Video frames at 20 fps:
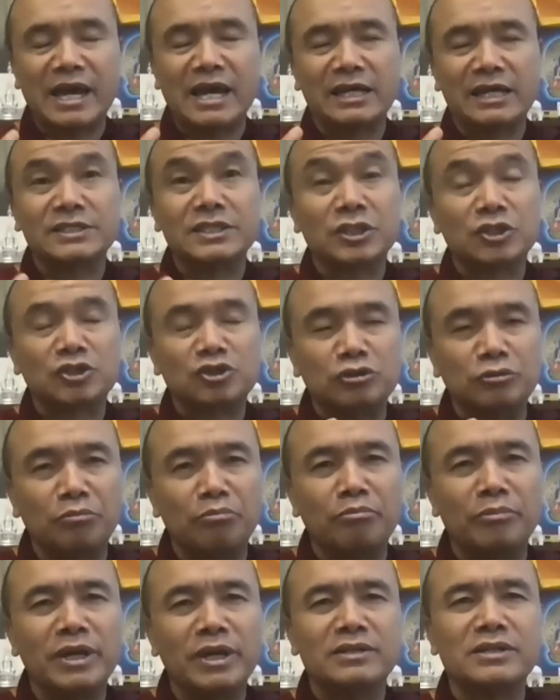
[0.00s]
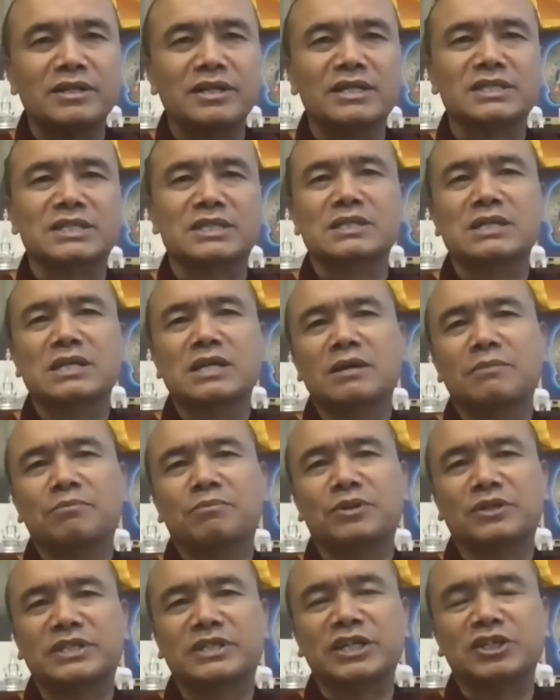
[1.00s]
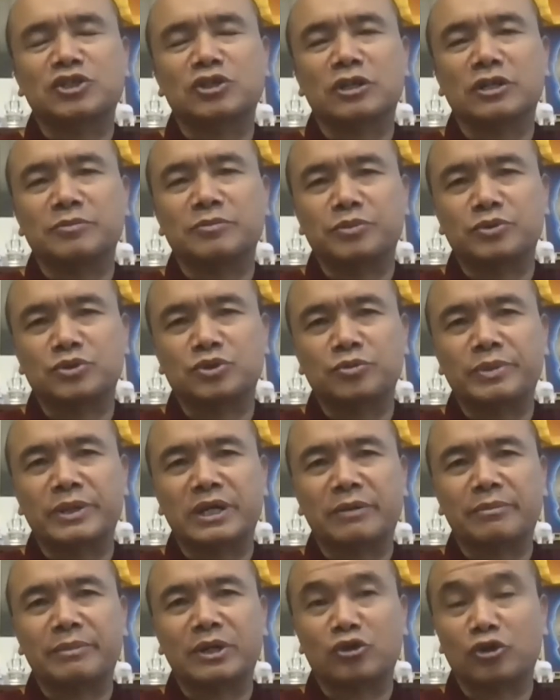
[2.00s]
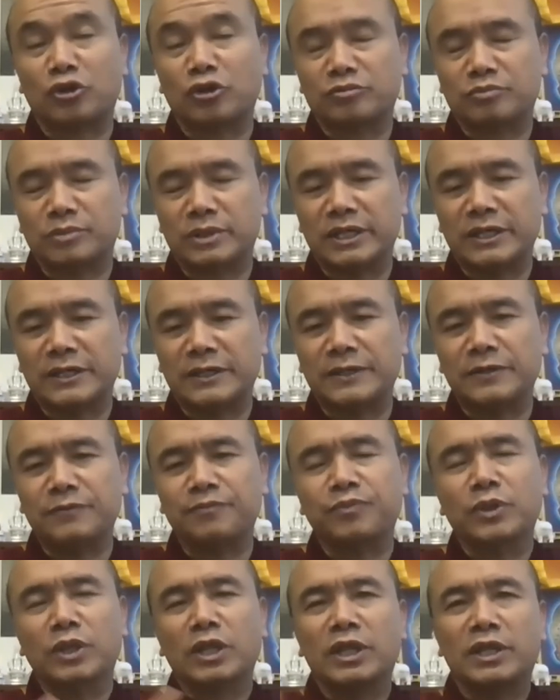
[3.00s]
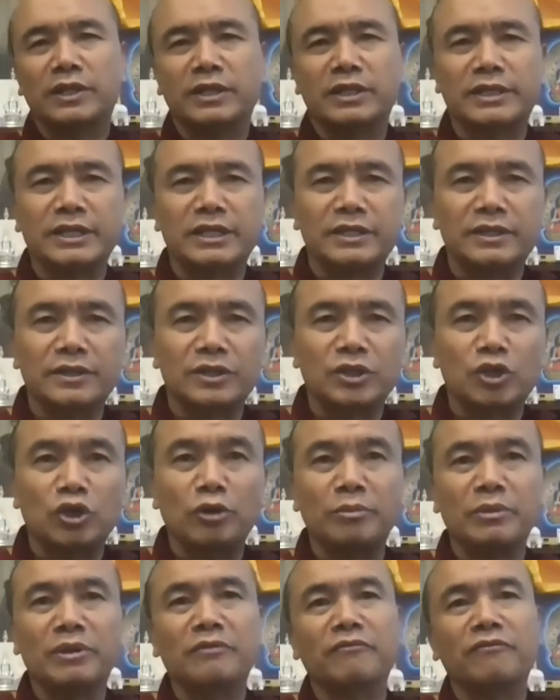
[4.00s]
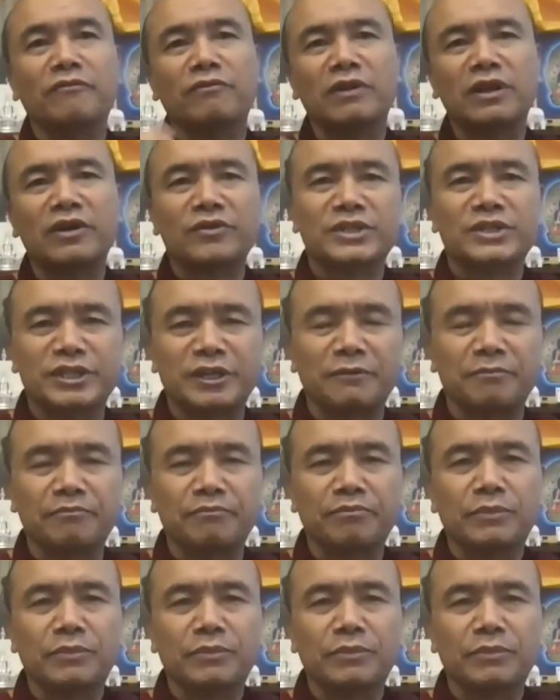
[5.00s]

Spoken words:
the tremendous potential to bring about the human flourishing,